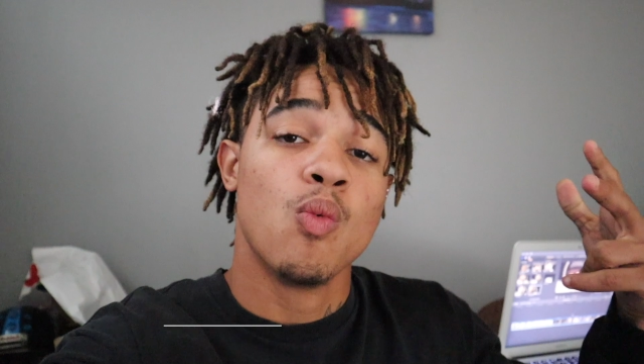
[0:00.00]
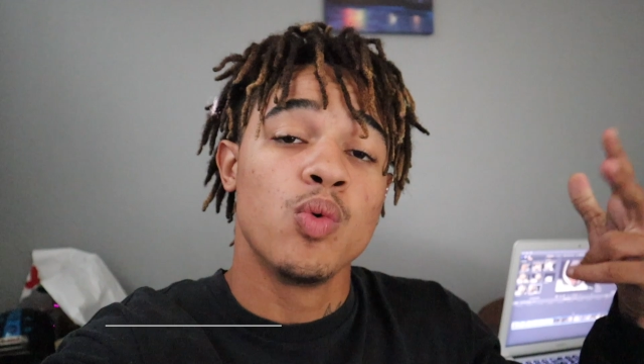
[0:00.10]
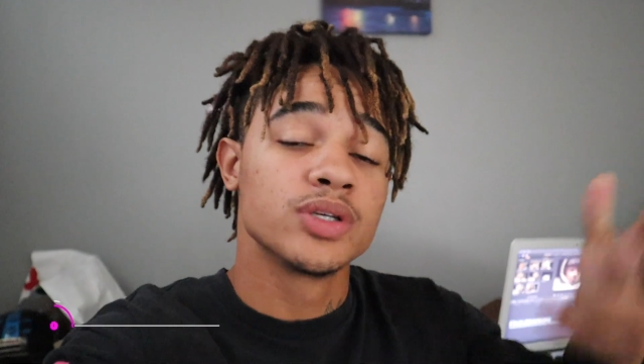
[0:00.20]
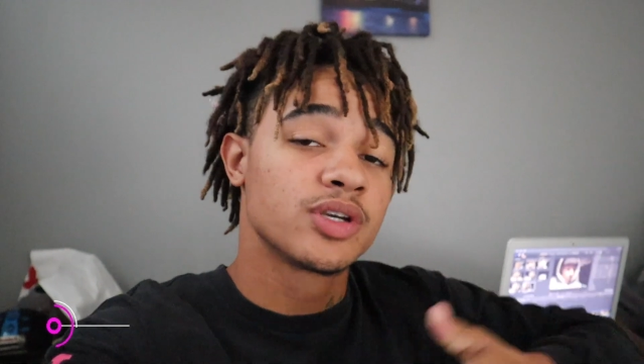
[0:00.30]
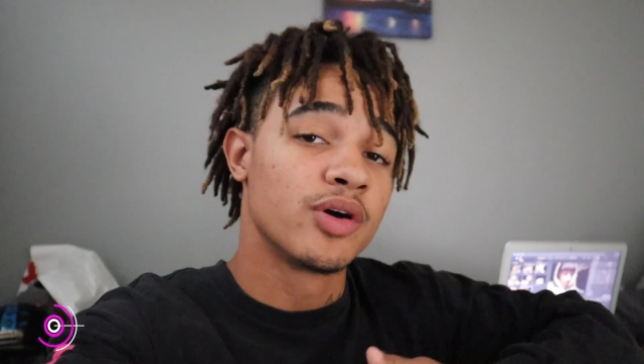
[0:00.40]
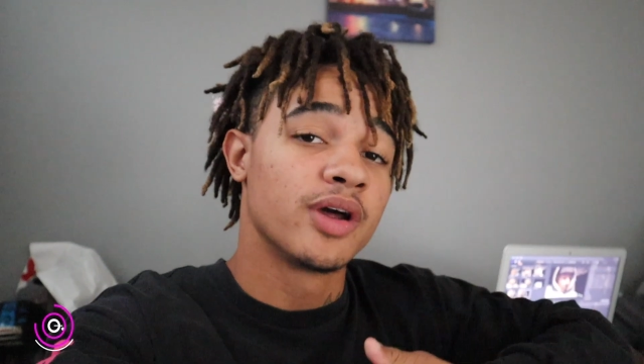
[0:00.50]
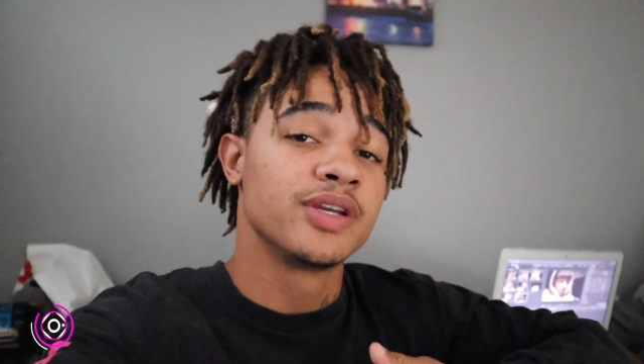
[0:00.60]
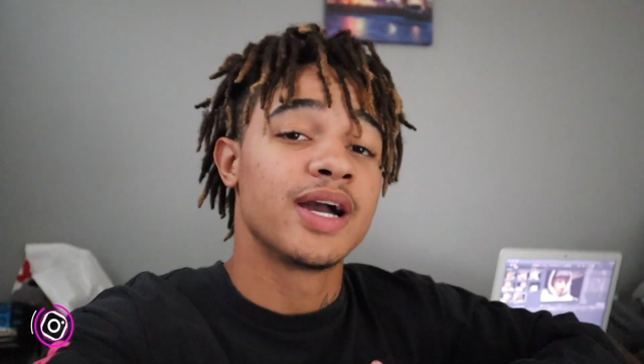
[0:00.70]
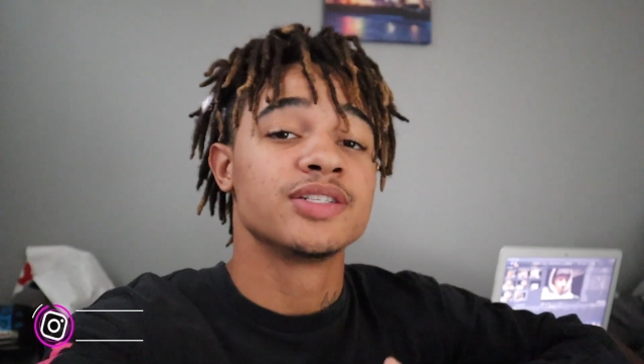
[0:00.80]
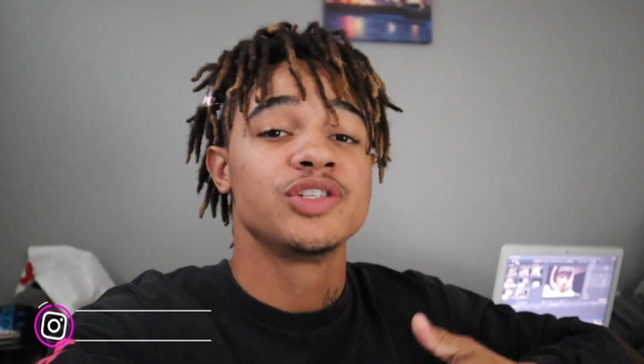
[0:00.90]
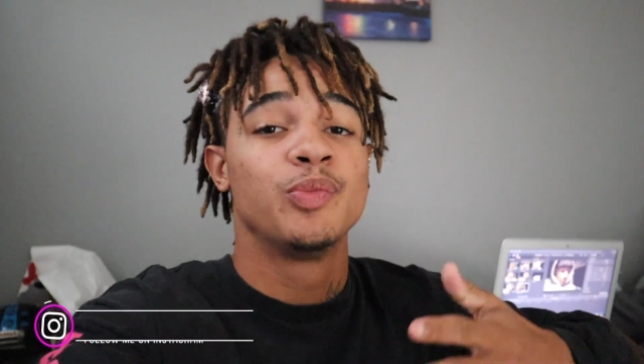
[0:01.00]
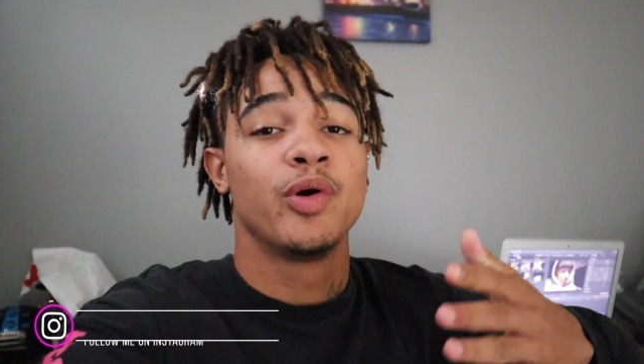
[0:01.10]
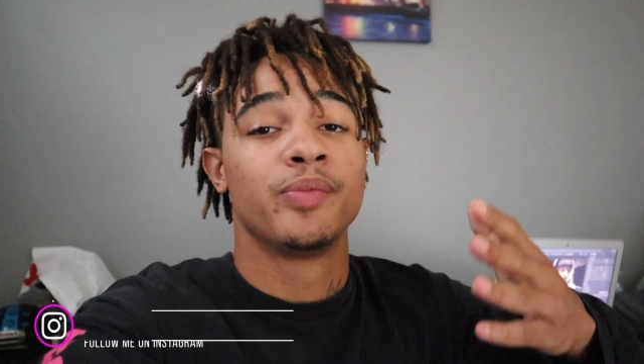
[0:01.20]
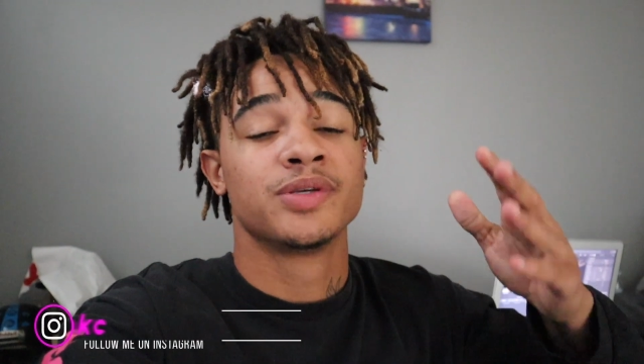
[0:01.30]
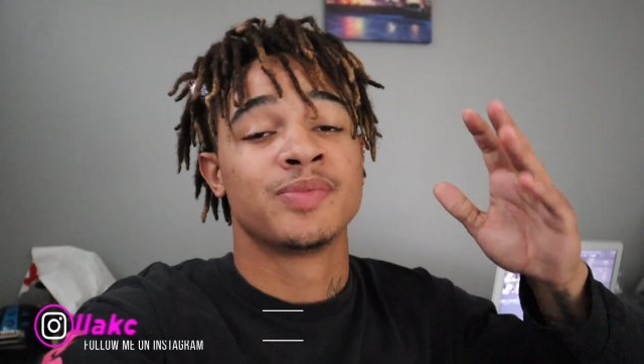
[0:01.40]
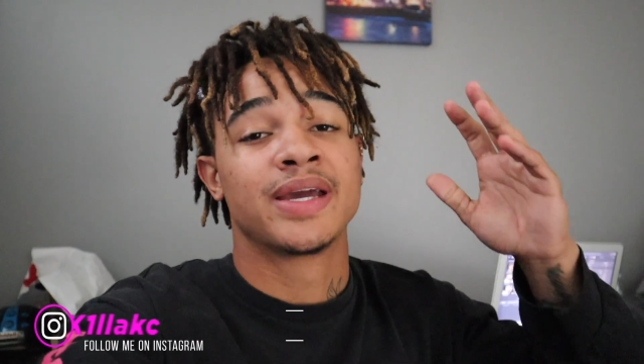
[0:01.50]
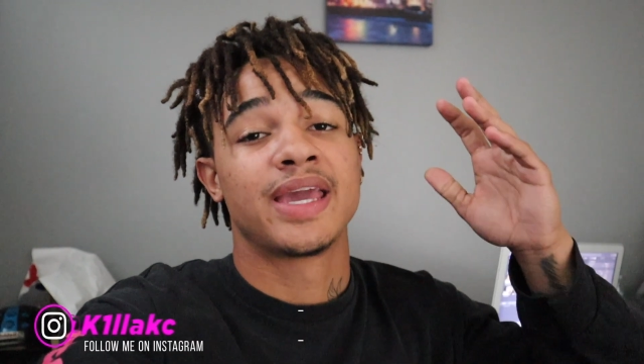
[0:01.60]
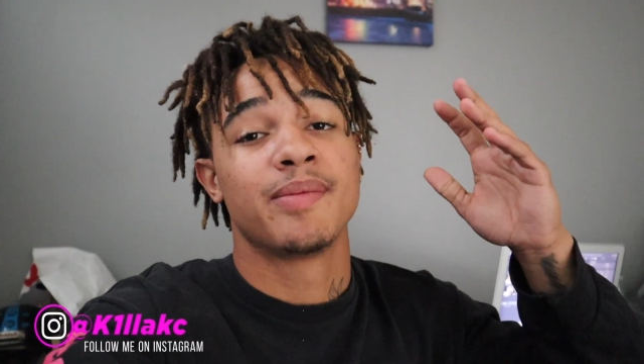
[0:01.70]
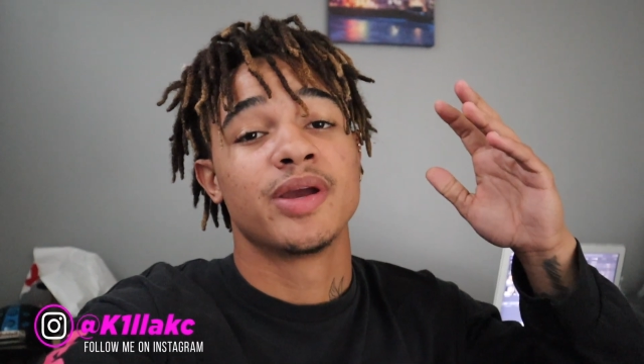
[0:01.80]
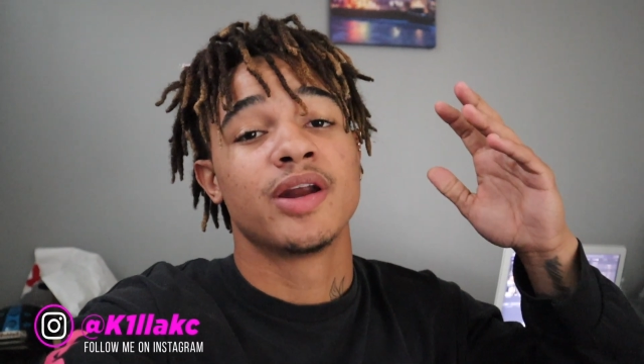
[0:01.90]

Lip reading: What's going on, you guys? It's your boy Businessman Cam here,